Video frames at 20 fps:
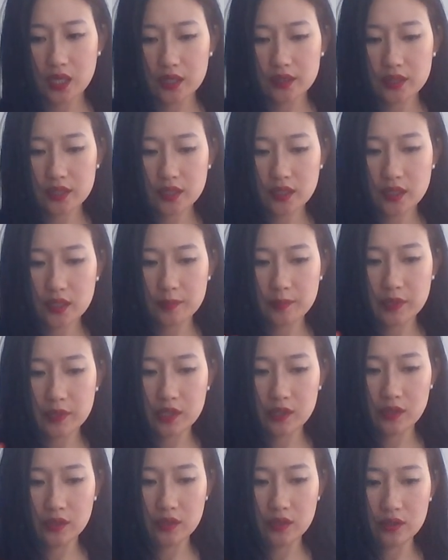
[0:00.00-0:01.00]
I think I'm
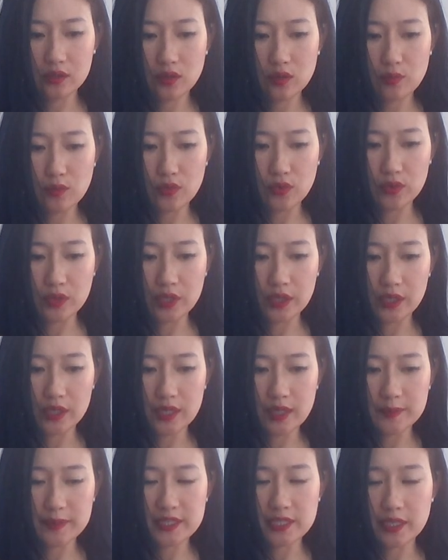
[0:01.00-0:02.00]
a little
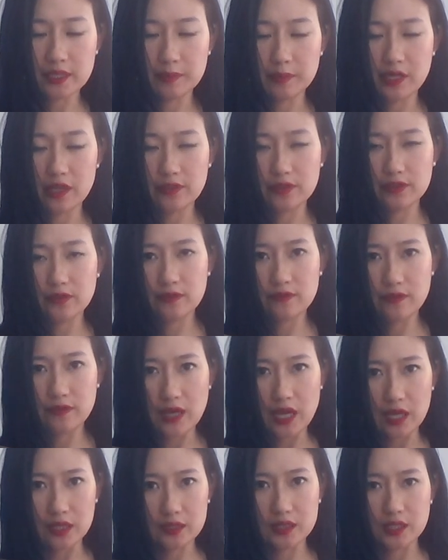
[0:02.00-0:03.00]
more upset about the
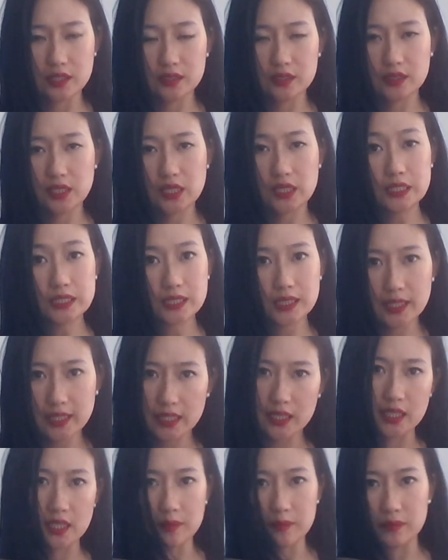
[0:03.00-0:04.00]
fact that they
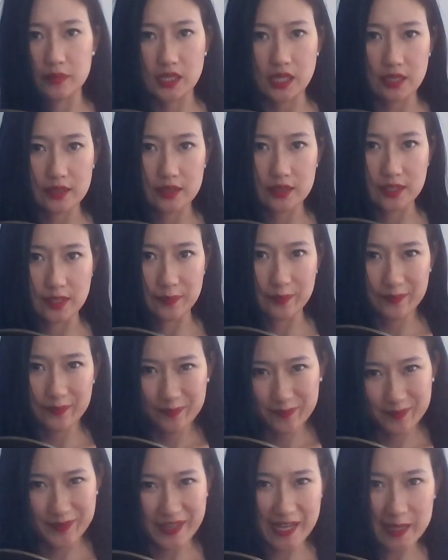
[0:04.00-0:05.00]
claim that their
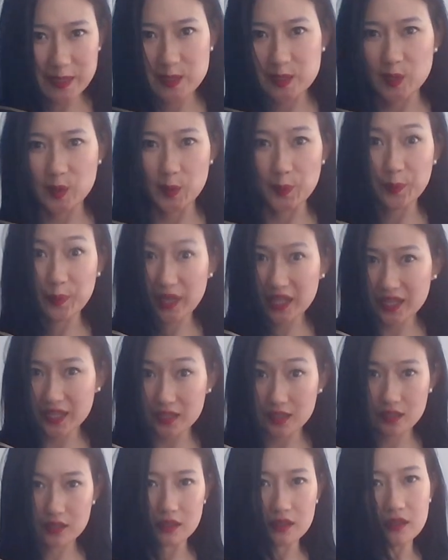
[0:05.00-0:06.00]
bags are
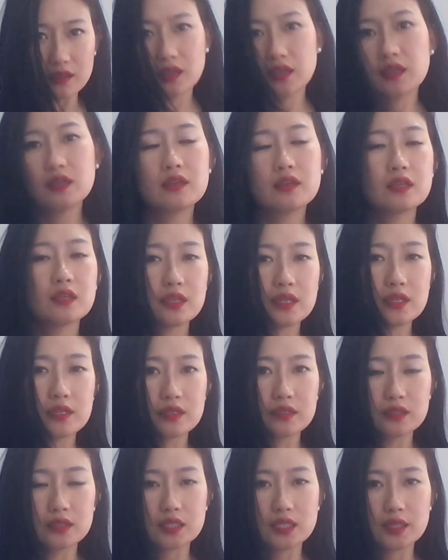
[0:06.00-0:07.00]
made in
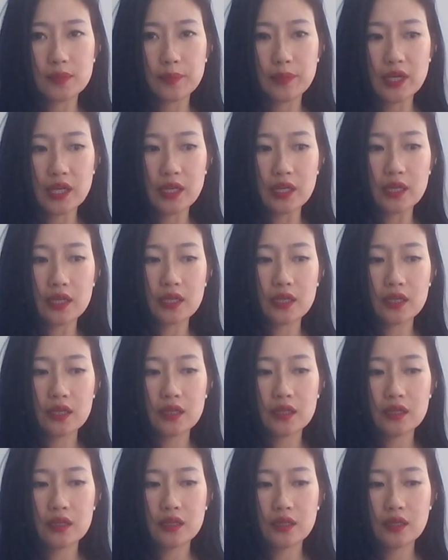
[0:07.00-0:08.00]
Italy by
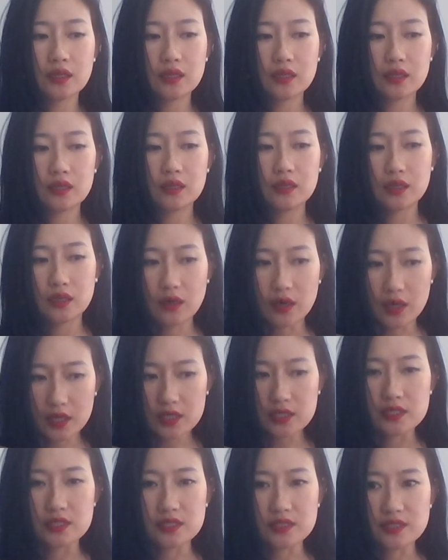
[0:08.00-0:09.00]

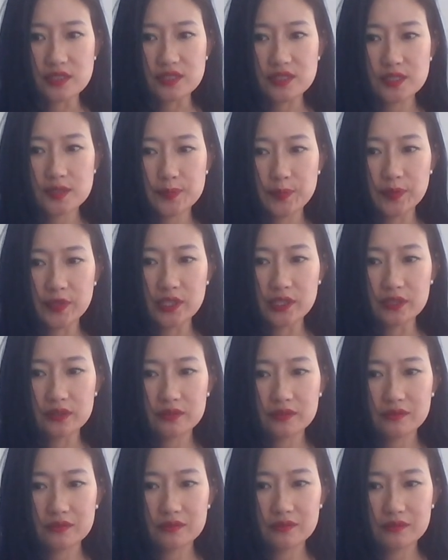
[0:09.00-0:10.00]
artisans,
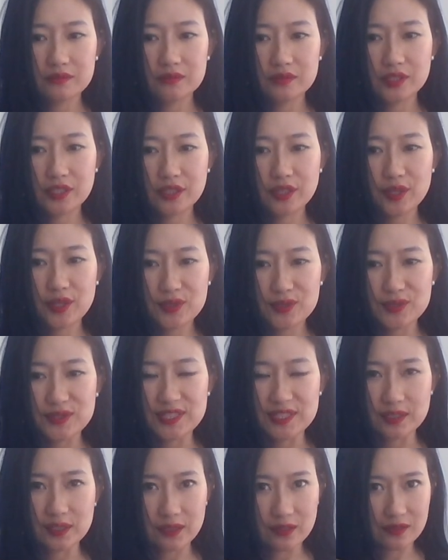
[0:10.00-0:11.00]
but they're
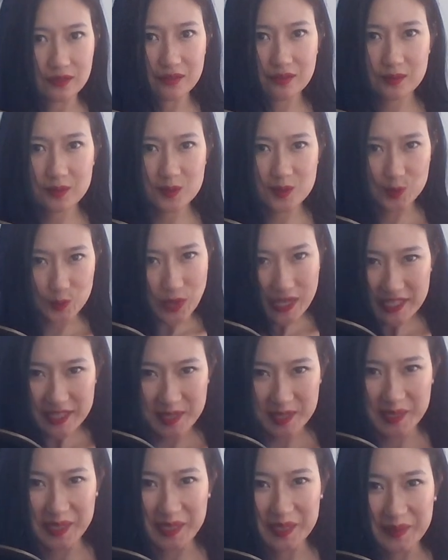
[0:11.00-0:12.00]
using
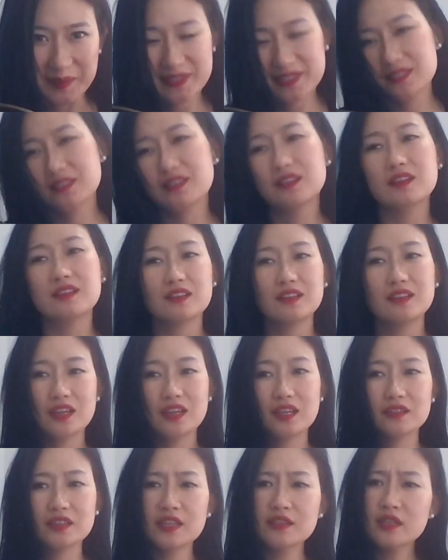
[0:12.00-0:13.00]
sweatshops.
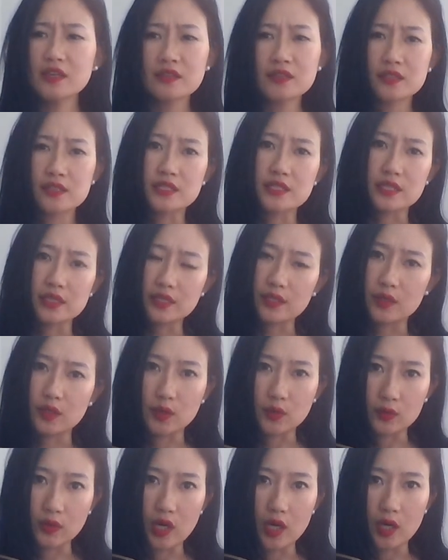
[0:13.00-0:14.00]
And not that there's
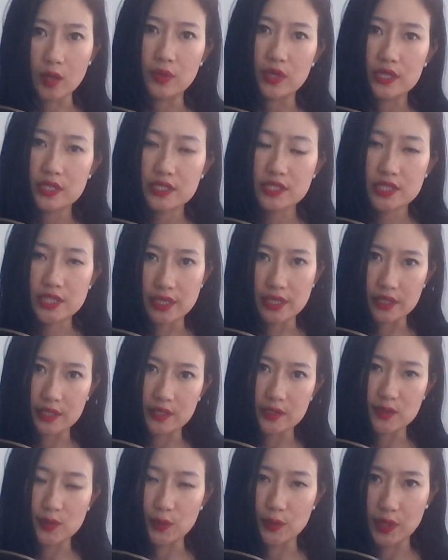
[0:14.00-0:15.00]
anything wrong with
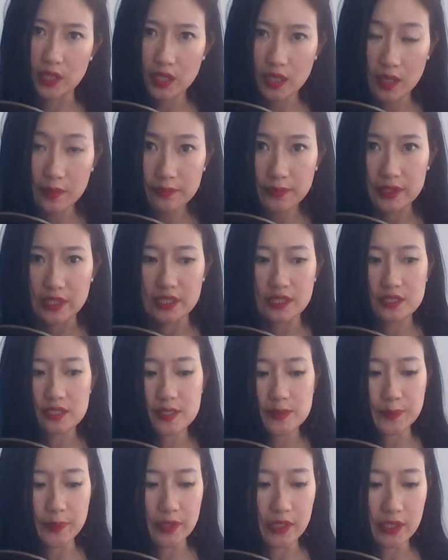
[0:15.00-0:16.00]
Chinese owned
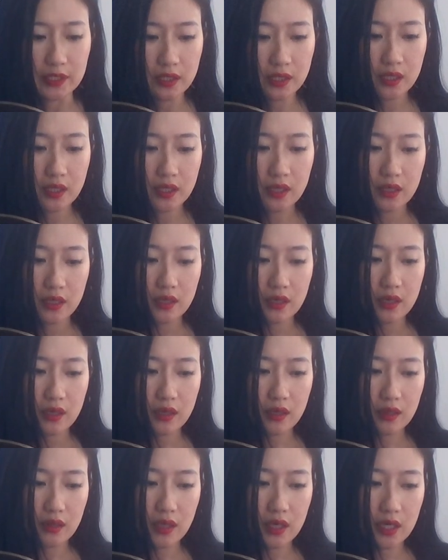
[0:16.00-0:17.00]
companies, but
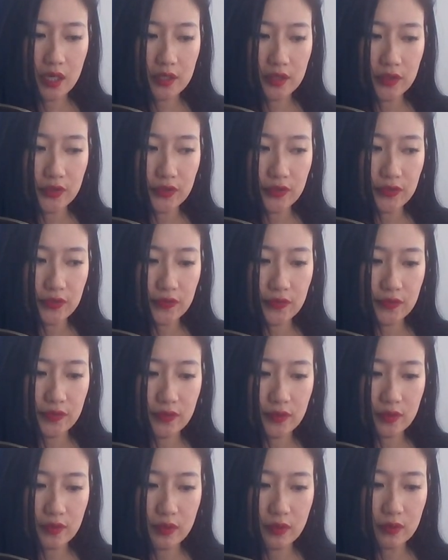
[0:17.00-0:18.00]
a lot of
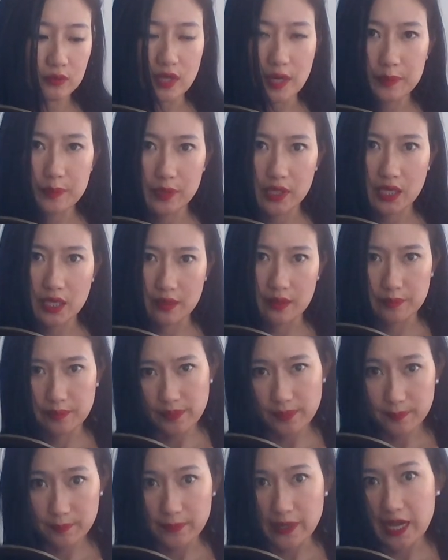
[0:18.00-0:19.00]

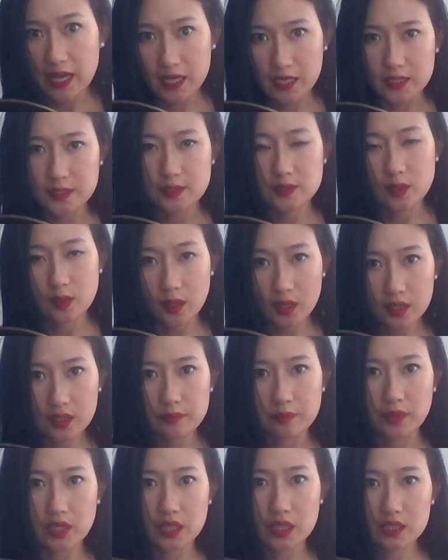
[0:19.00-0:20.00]
replica bags
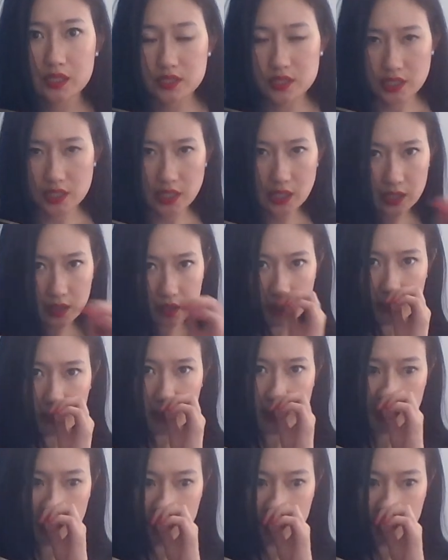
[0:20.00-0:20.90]
are made in China.